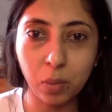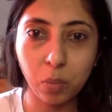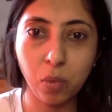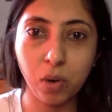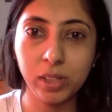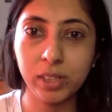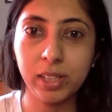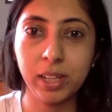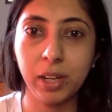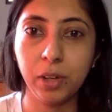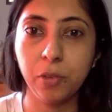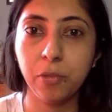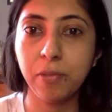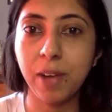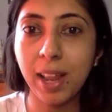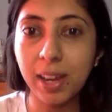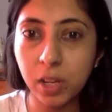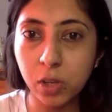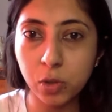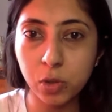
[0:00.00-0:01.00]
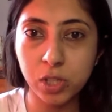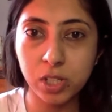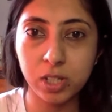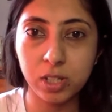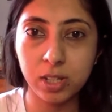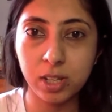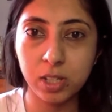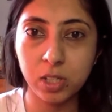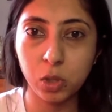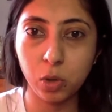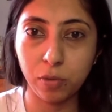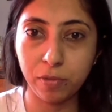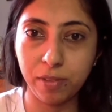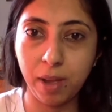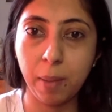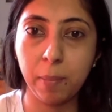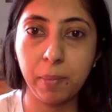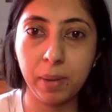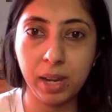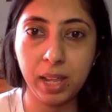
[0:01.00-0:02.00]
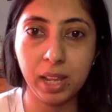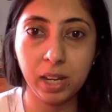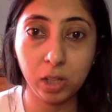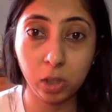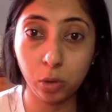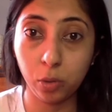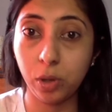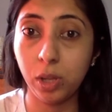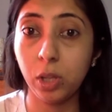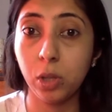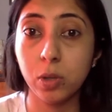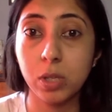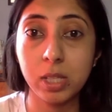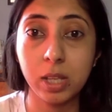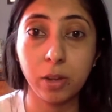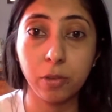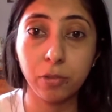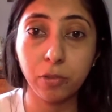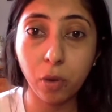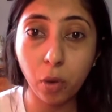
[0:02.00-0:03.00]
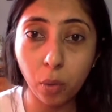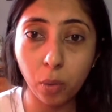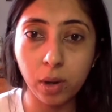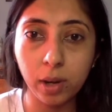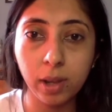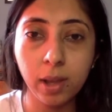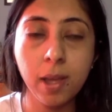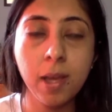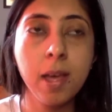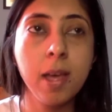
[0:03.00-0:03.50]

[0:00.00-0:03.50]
What kind of values does your family, including yourself, hold?